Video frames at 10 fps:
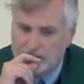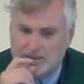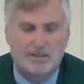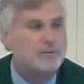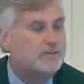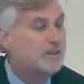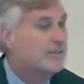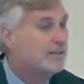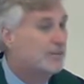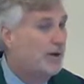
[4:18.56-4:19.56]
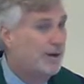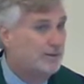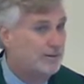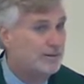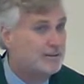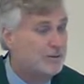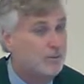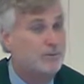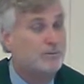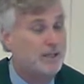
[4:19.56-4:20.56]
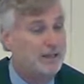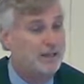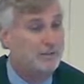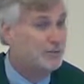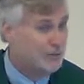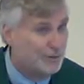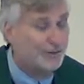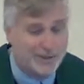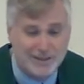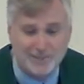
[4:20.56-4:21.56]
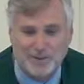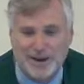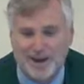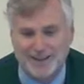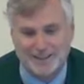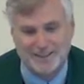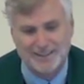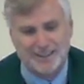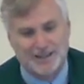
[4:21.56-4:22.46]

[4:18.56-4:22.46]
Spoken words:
some of his detractors came scurrying back,